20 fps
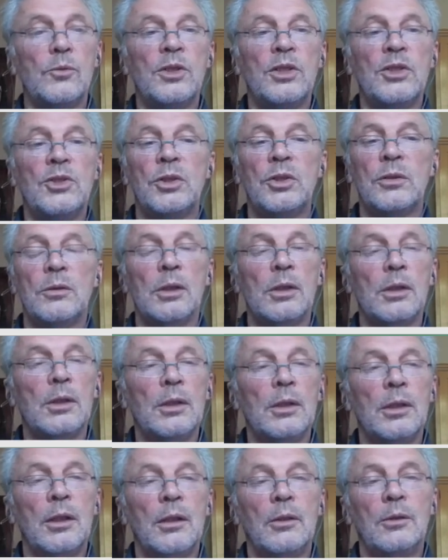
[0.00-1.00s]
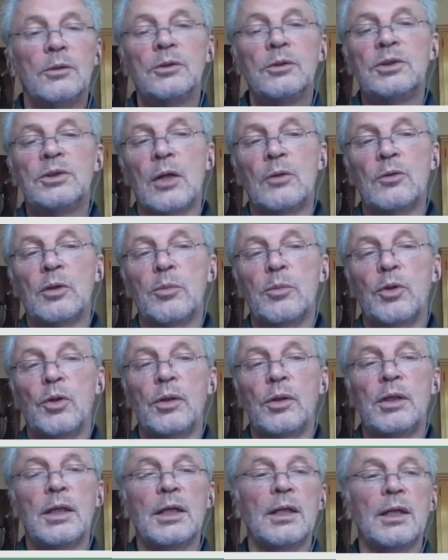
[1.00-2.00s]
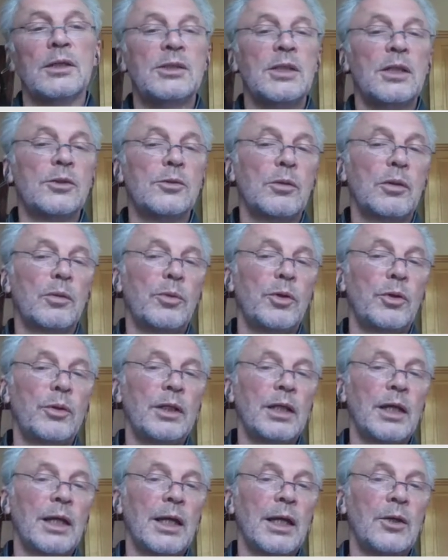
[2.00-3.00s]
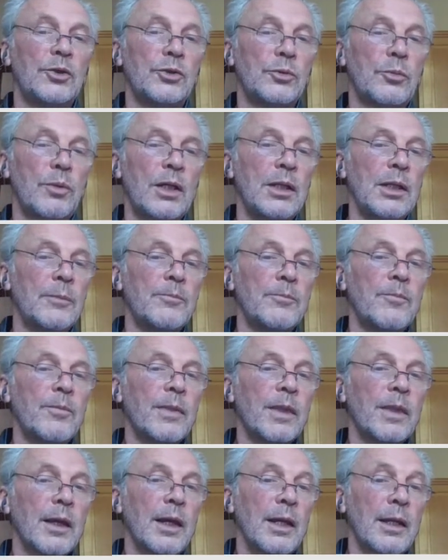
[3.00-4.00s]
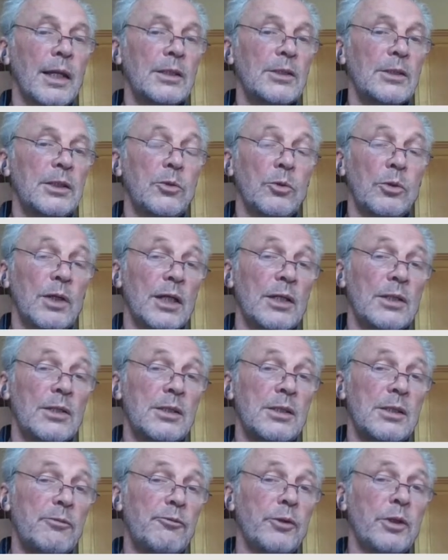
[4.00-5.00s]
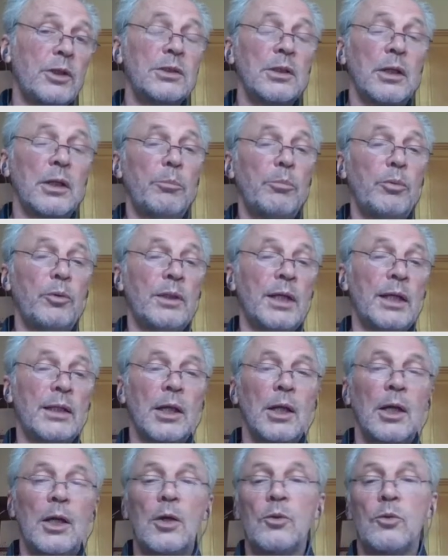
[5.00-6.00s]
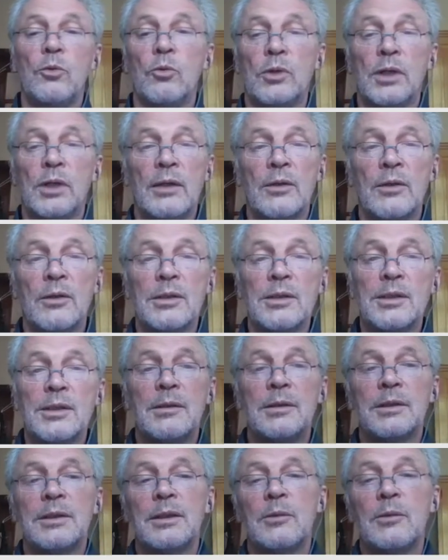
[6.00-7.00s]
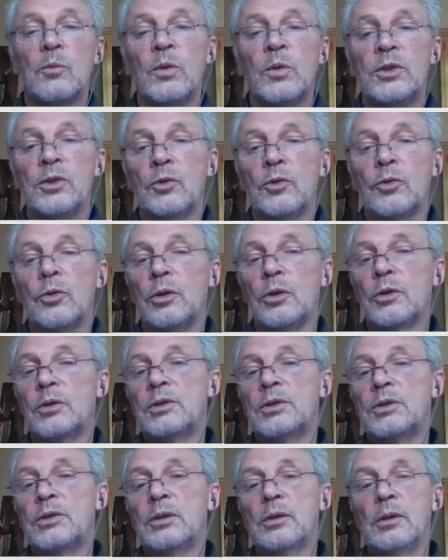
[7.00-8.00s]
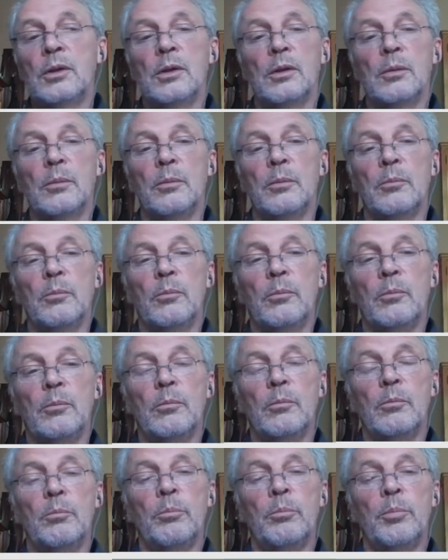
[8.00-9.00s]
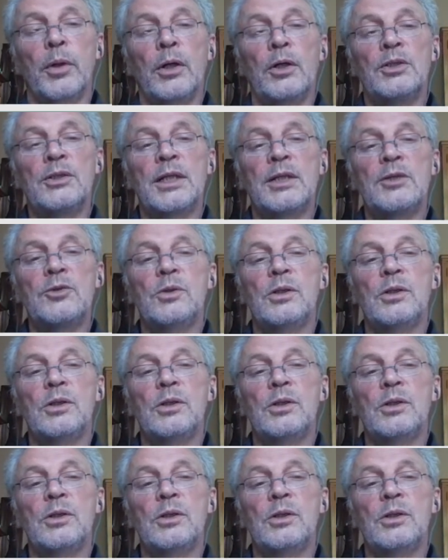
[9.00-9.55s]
region, South America, Central America, and Australia. And actually you can see, for example, that you can, with the colored bars that